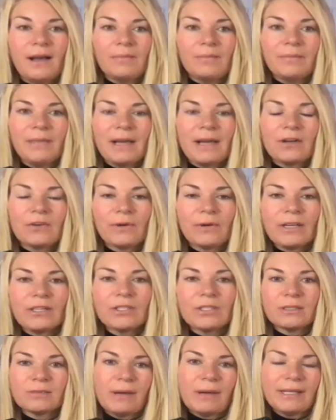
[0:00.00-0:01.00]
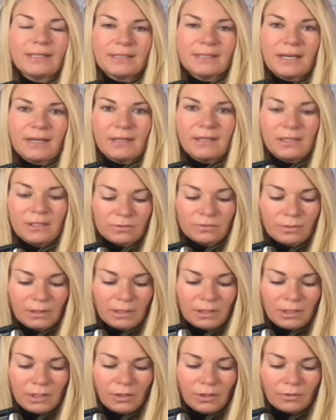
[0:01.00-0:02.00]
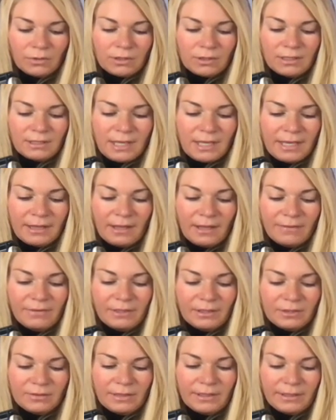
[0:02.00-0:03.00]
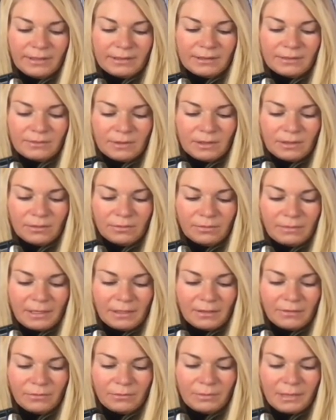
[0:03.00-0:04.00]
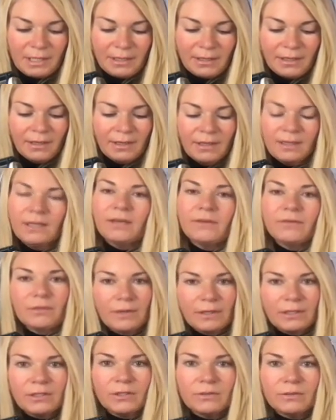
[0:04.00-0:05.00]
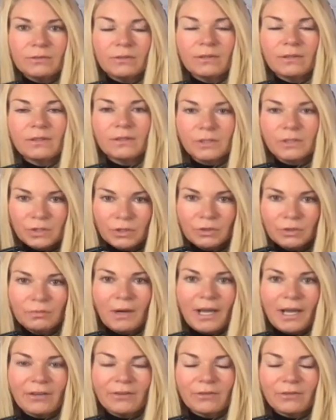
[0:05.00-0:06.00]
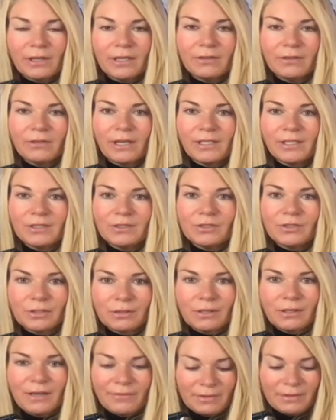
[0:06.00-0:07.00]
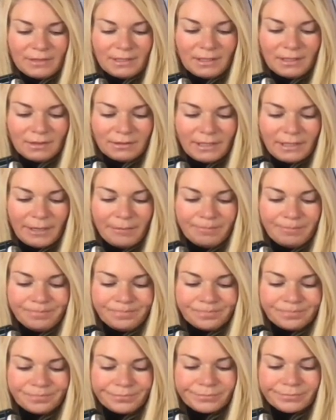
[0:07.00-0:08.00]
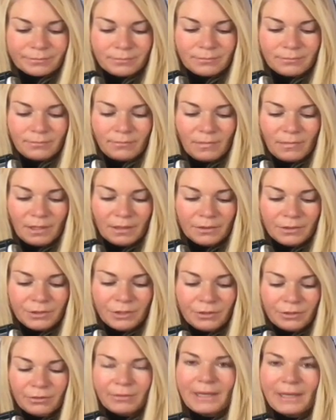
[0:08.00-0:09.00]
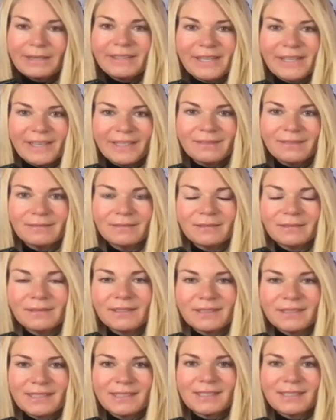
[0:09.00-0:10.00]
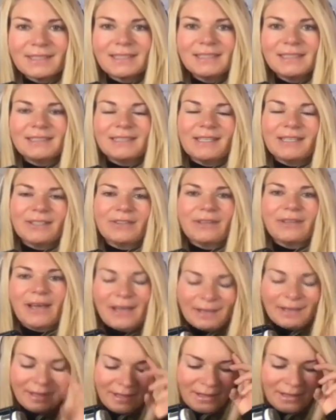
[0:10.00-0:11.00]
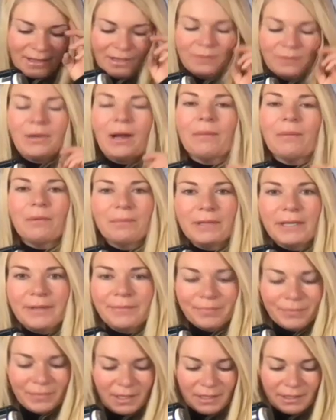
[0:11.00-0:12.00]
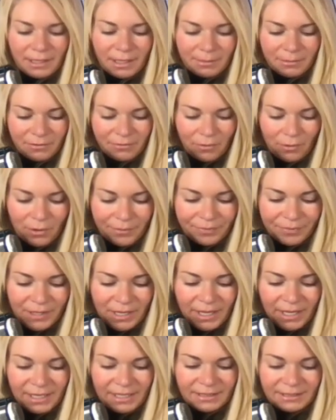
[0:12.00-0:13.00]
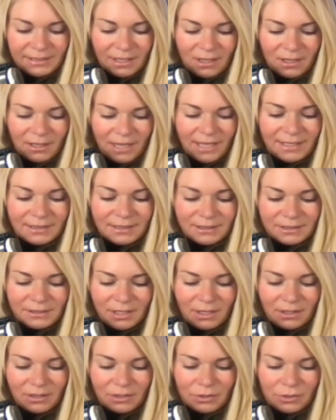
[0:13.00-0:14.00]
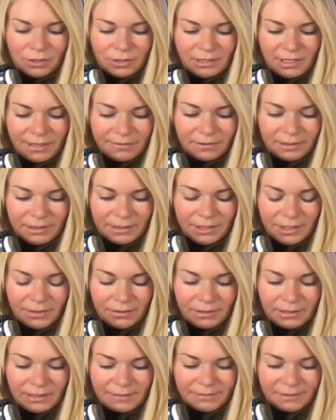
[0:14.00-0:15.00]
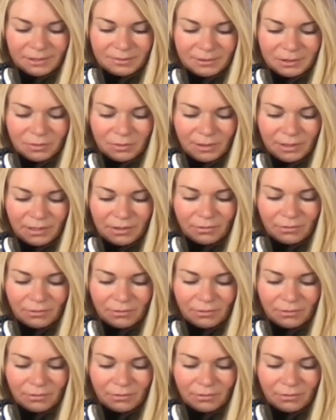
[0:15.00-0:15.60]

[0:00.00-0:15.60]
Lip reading: That gracious mindset, I think, is really huge. And I love that this is on here because it's a good reminder for me, even though I do my great gratitude journal every single day. Do the right thing. Does this need to tell you that? Probably. Number 4, as an adult, you should definitely know the difference between